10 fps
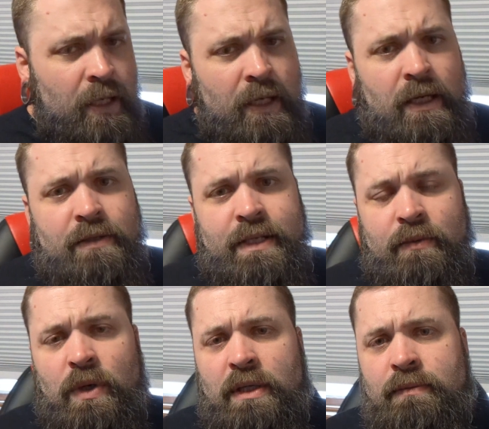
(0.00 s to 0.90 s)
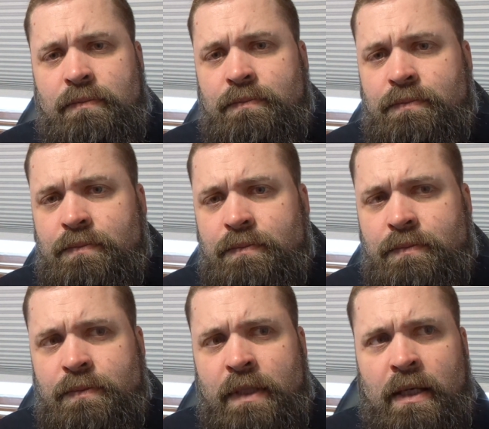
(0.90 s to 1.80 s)
I was like, well,
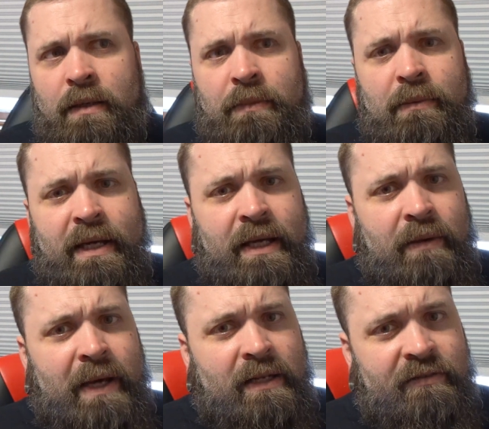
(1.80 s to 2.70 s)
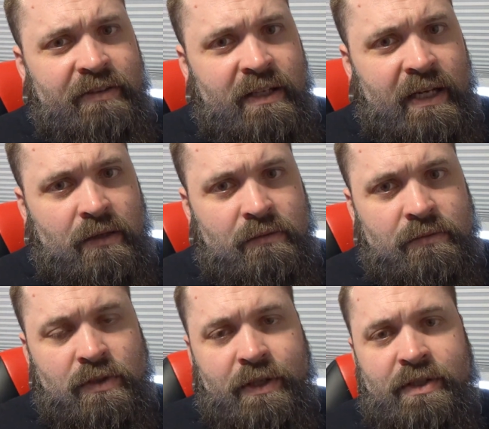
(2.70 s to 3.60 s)
maybe I can get back to feet down.
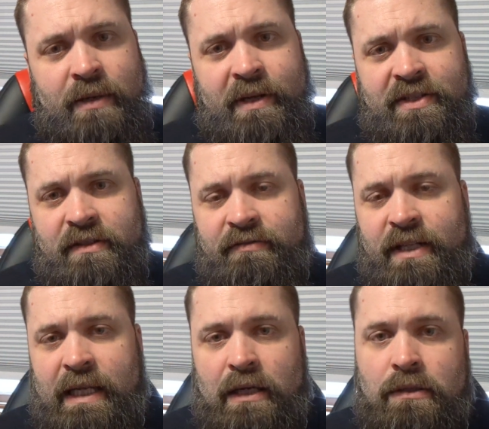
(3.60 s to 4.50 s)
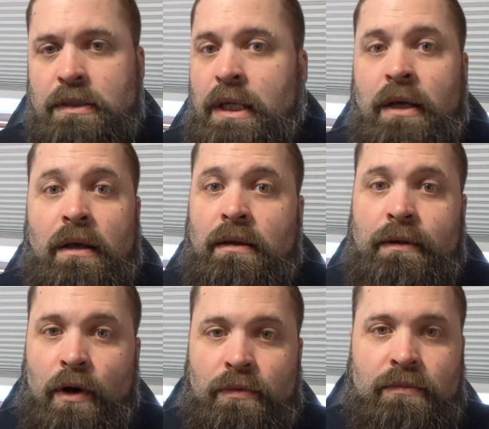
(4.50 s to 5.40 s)
So I tried benching feet down.
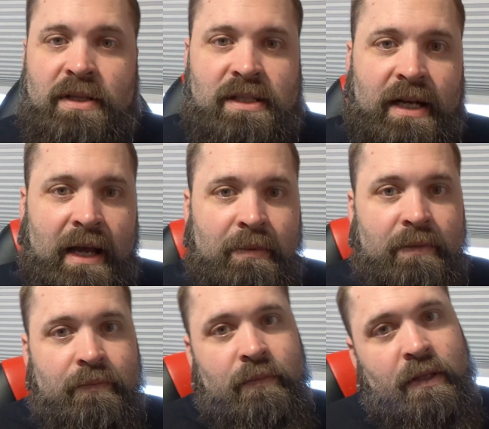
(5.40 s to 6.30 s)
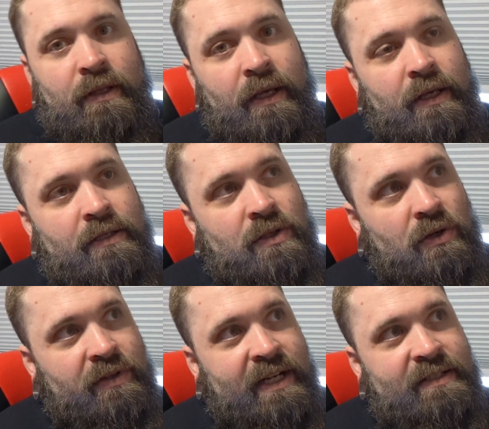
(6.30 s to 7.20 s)
No, wasn't gonna happen. So
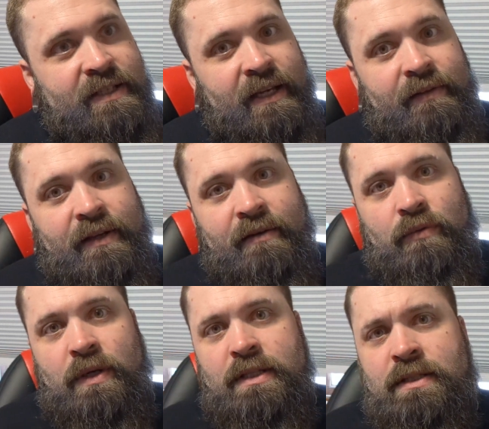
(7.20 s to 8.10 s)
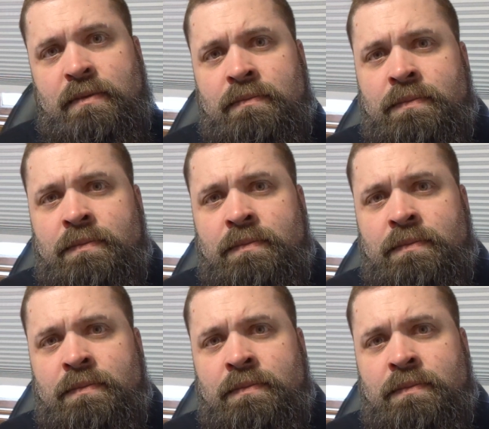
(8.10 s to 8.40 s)
the next thing I could think of was